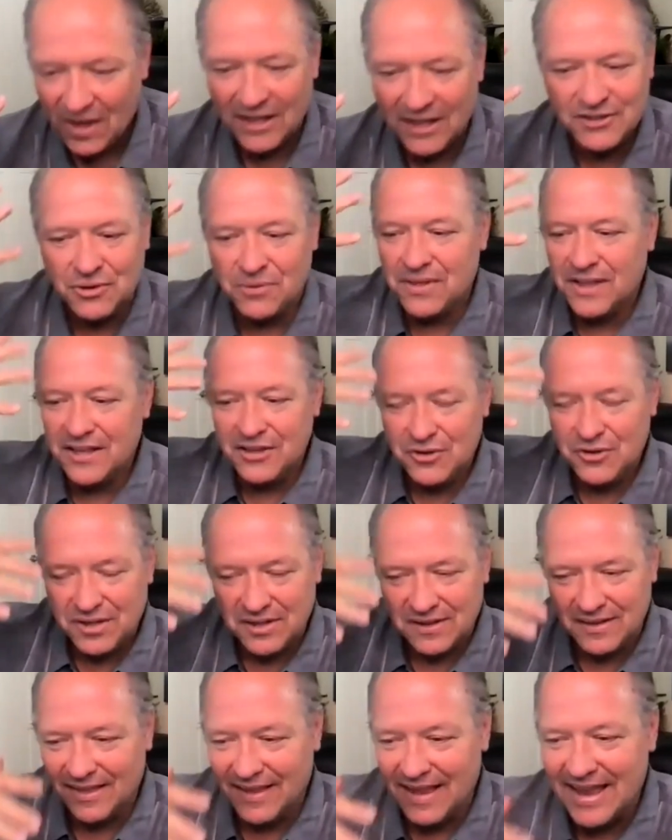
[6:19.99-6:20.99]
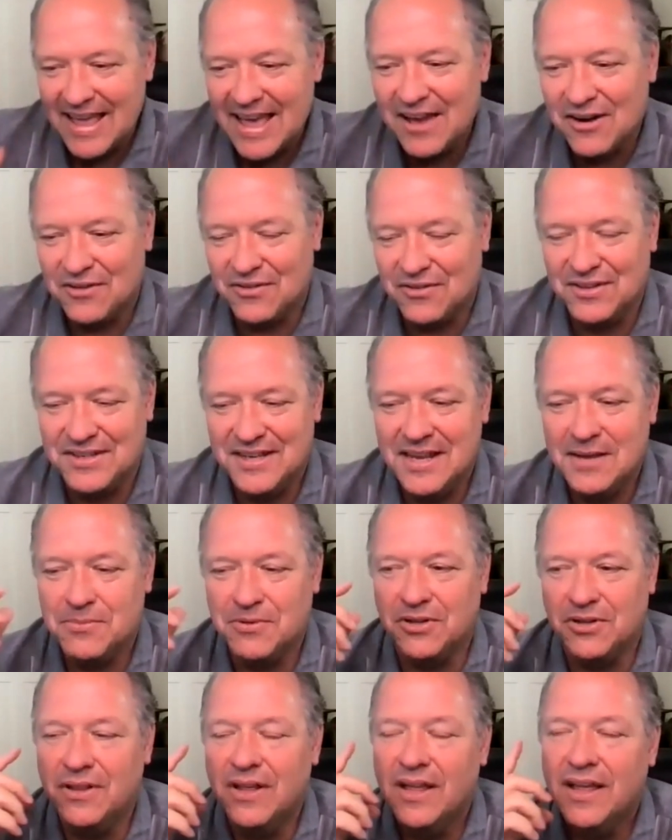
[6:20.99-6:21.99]
So then you can lay out on the
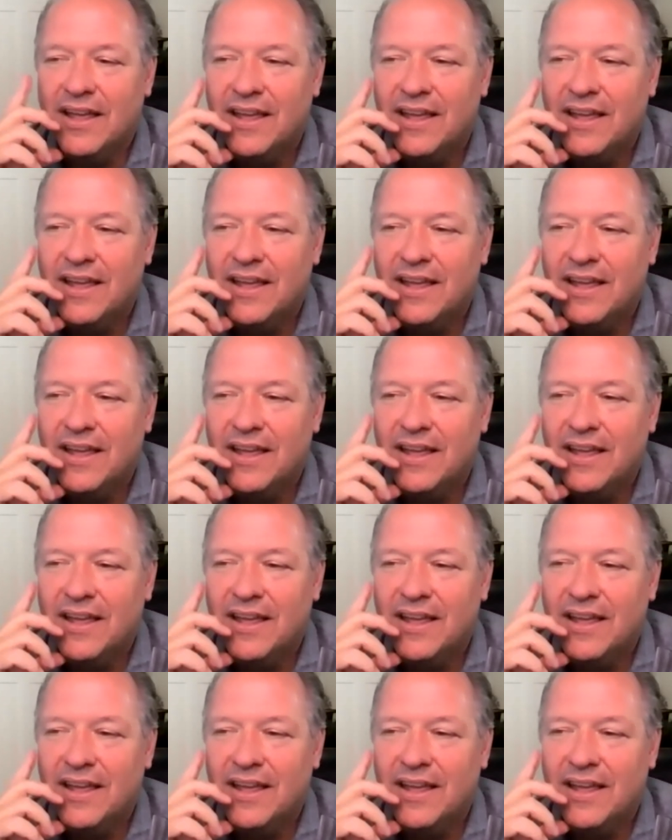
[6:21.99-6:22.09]
table,